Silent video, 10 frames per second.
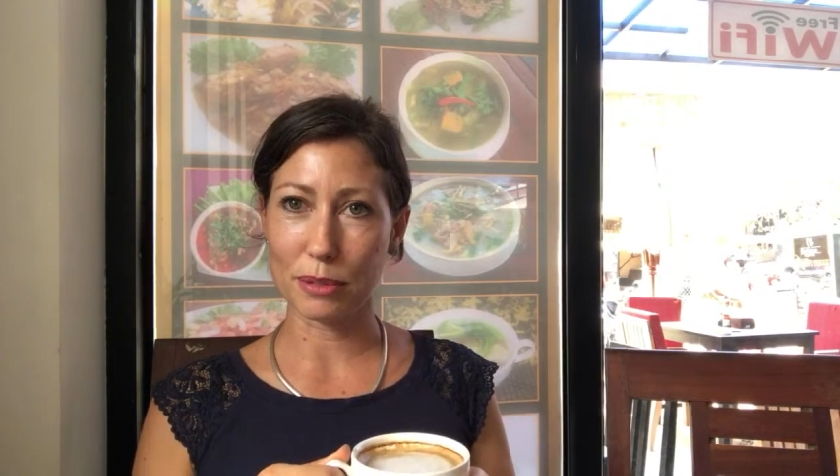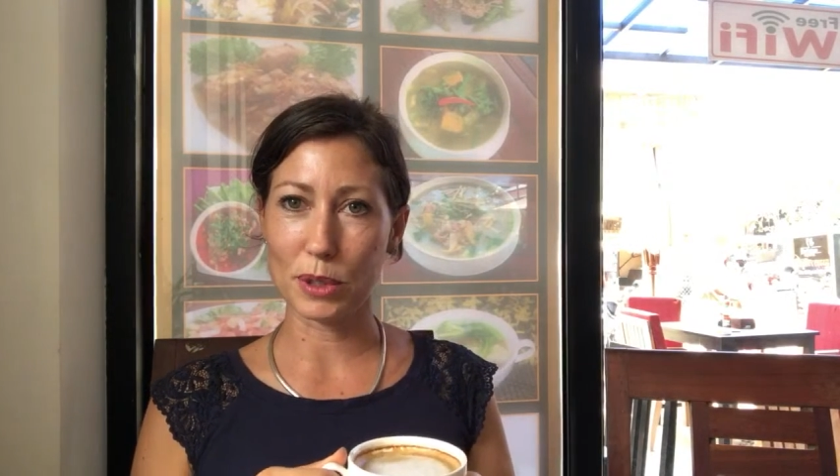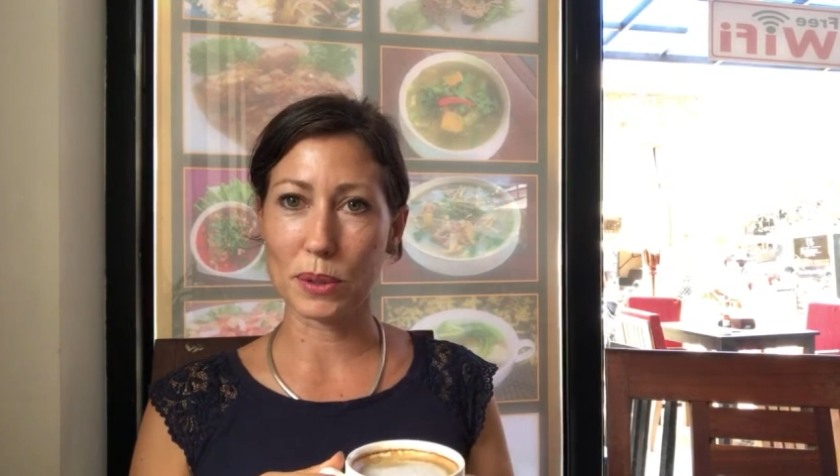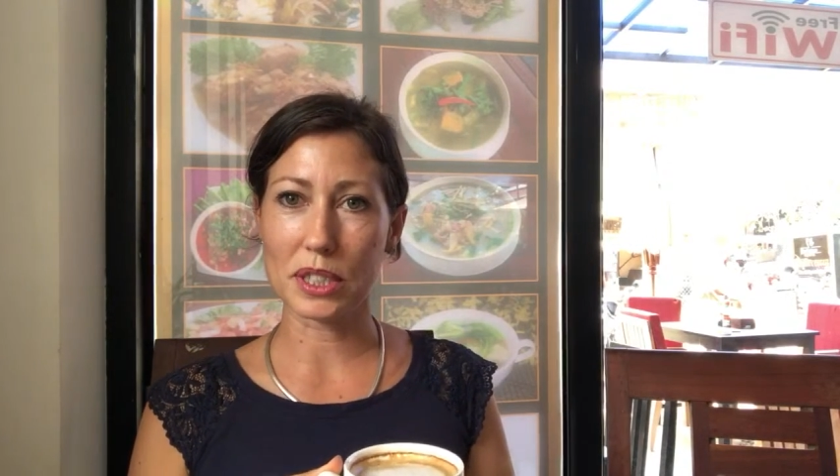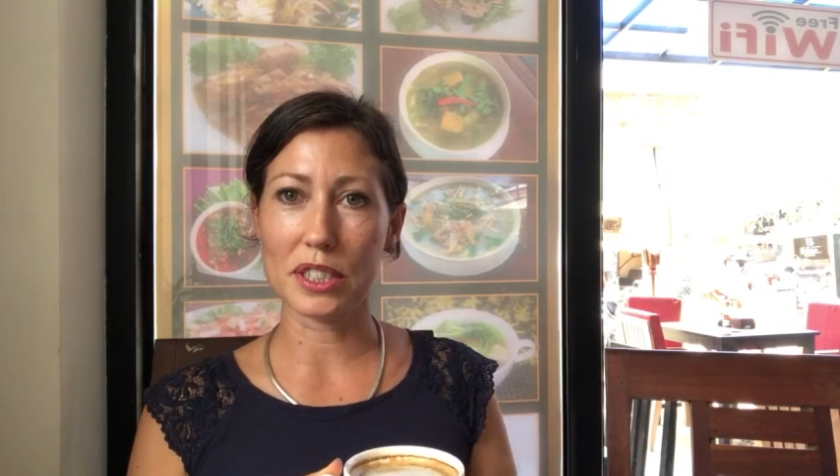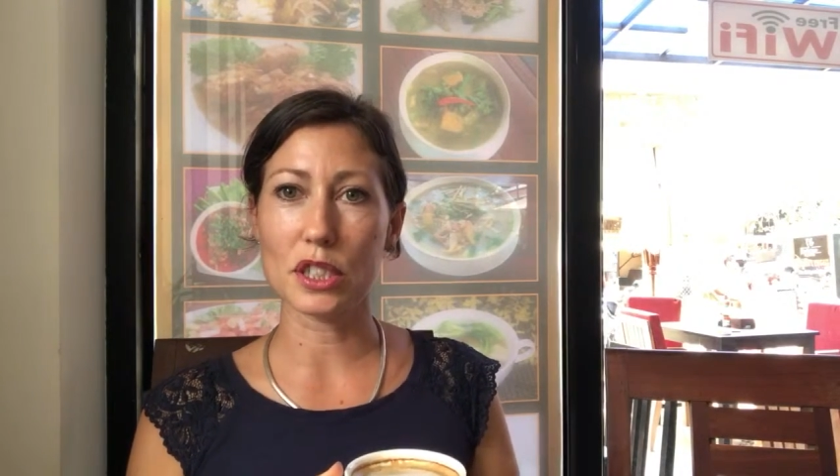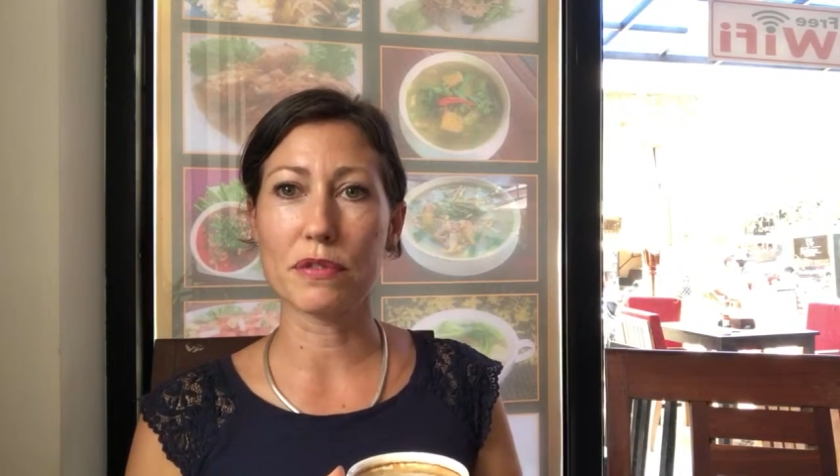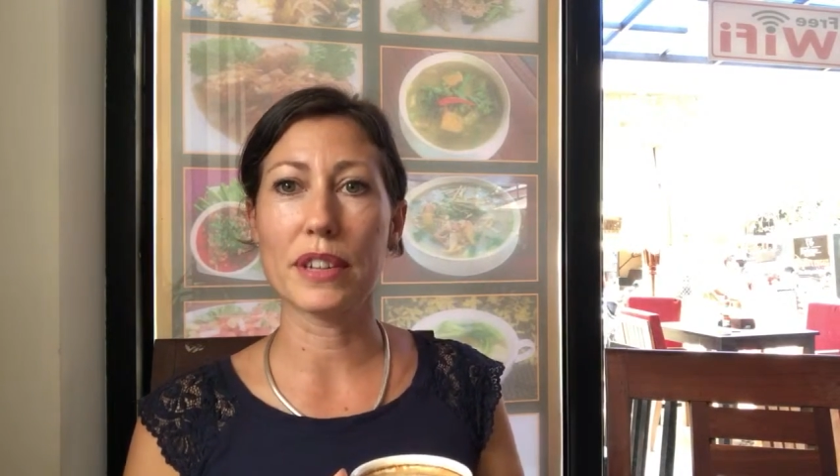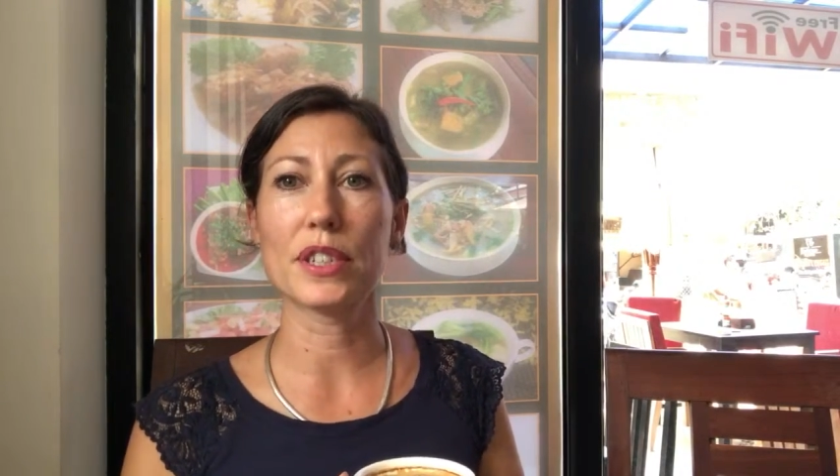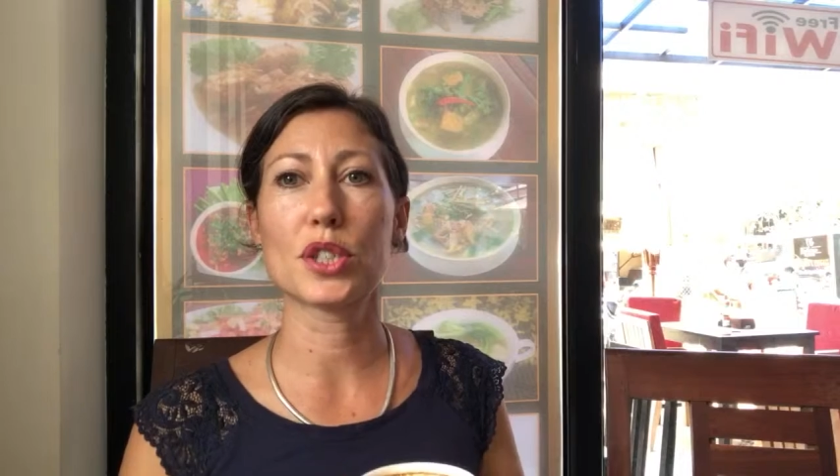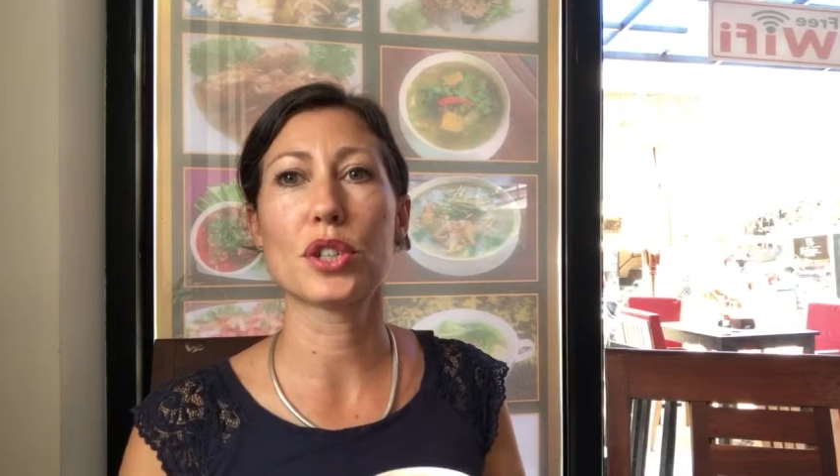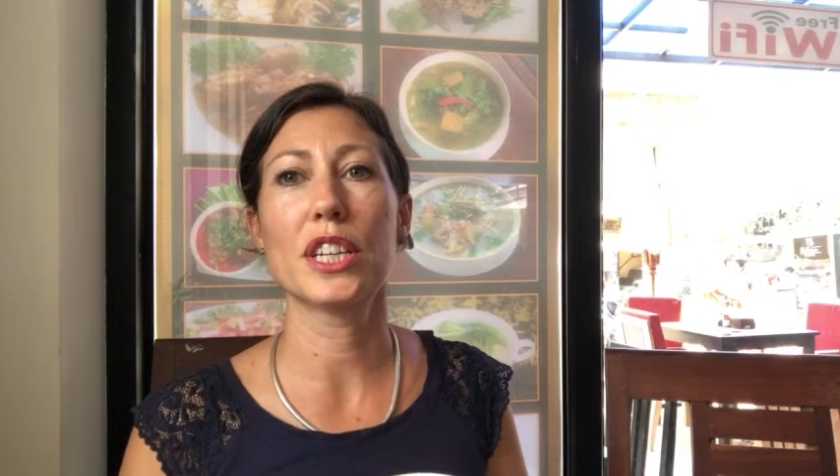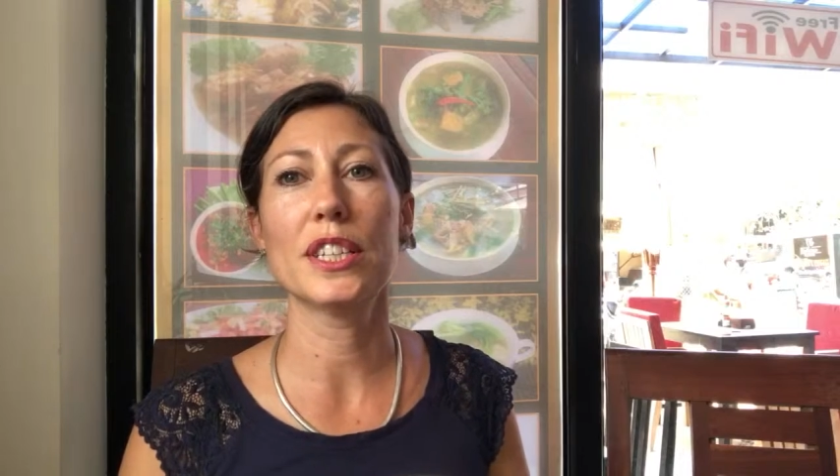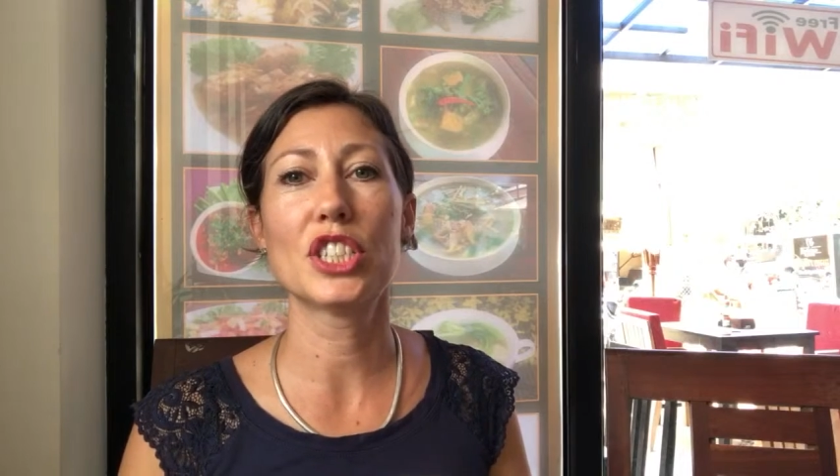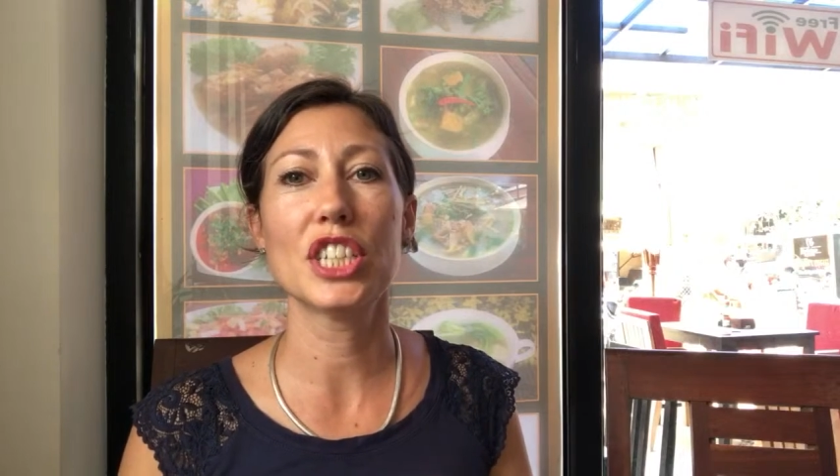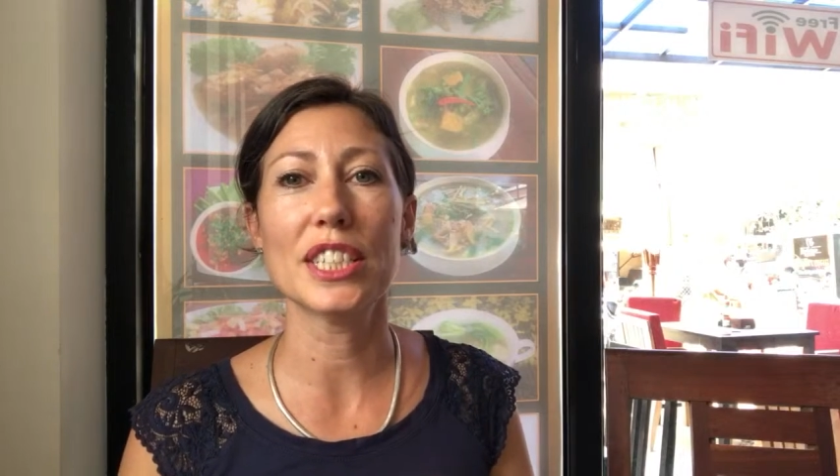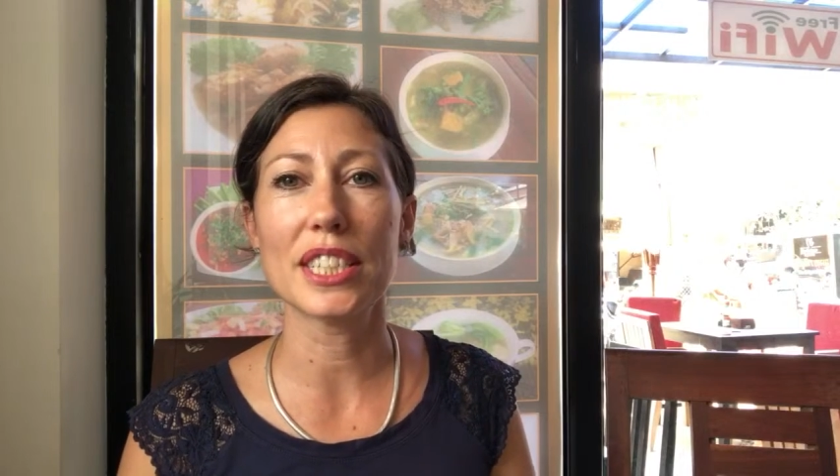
Switzerland is their favorite cheese.